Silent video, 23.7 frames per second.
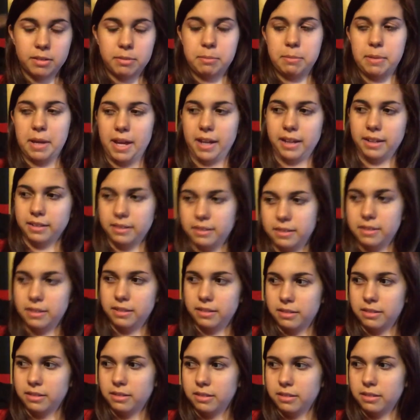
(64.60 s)

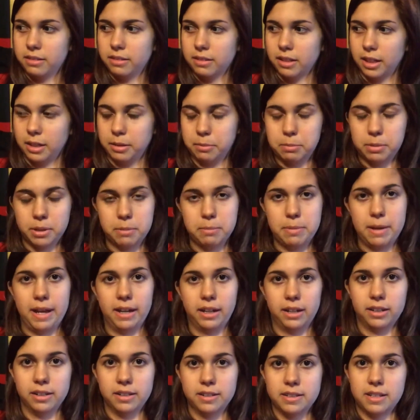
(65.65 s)
put a bag
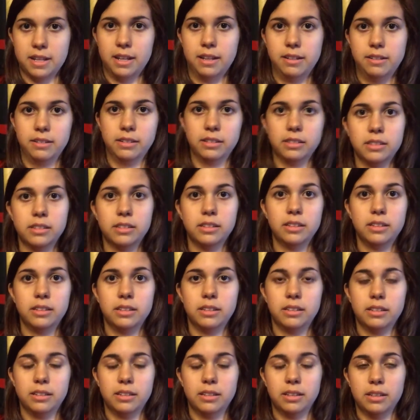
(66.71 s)
on his head,
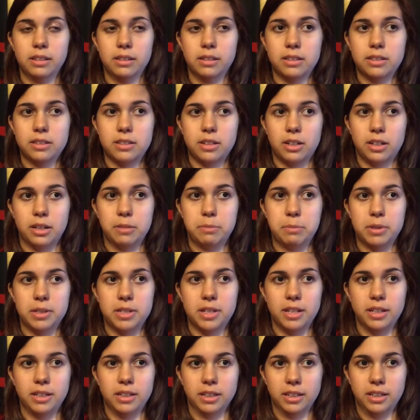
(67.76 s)
started
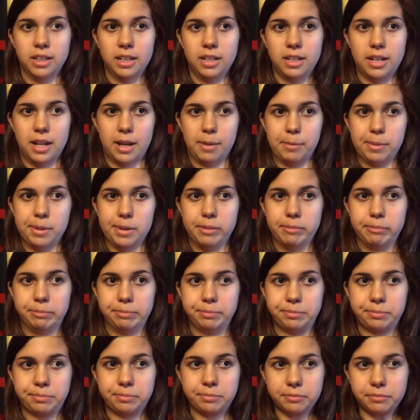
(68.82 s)
pretending to kidnap him,
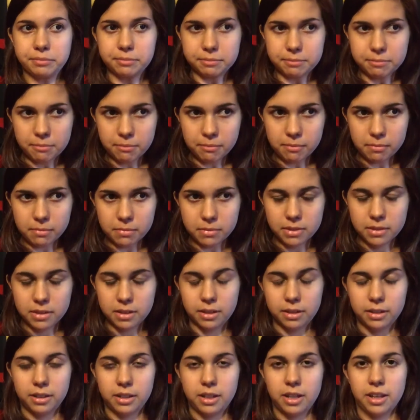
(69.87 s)

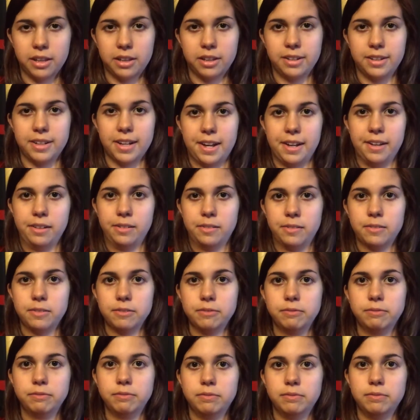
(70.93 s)
and the other guy
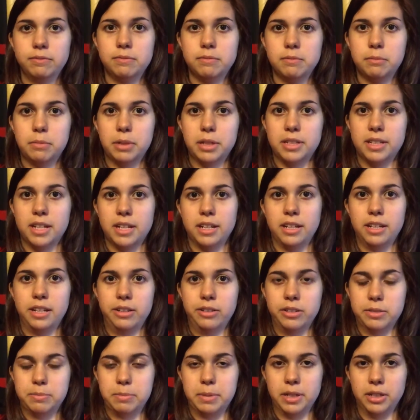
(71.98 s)
pretended he
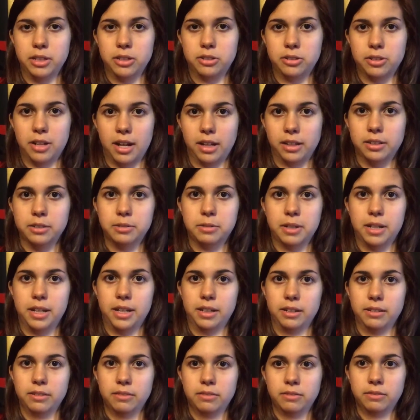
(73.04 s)
was being dragged
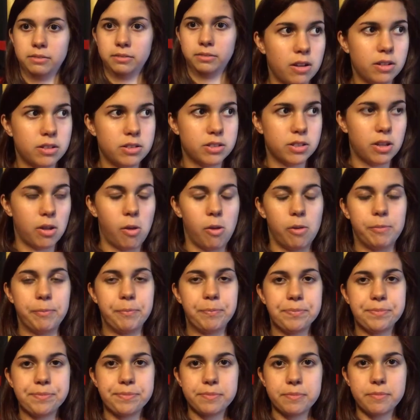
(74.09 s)
away. So
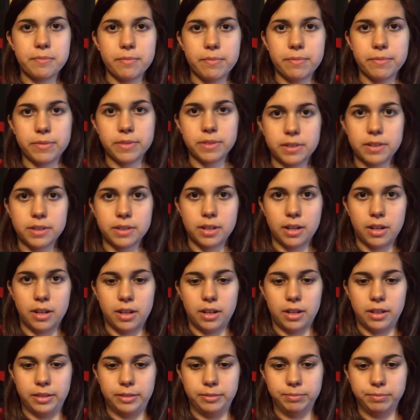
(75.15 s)

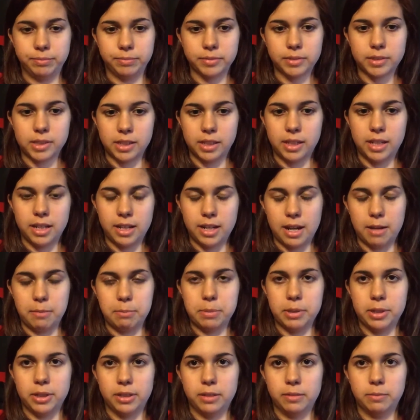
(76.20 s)
the
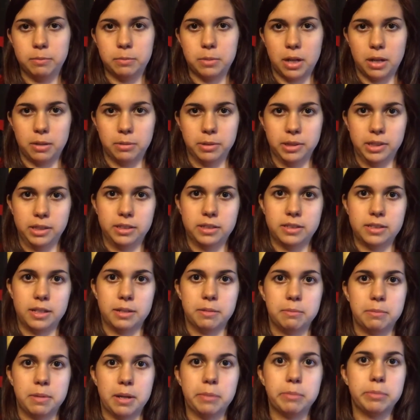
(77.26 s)
kidnapper, probably
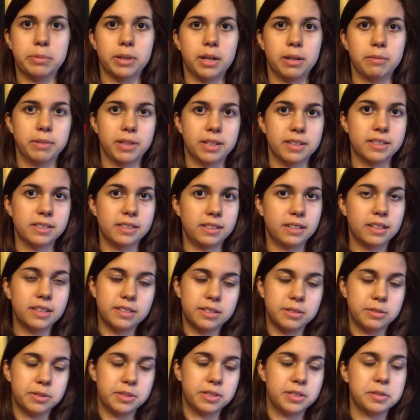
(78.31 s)
Sam Pepper, I'm guessing, because
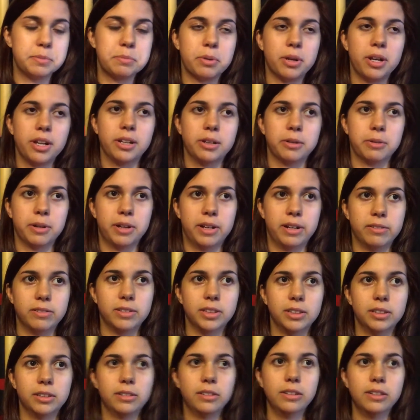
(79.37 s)
it was his prank or
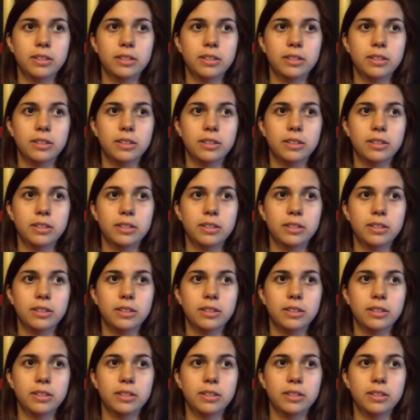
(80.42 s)
whatever,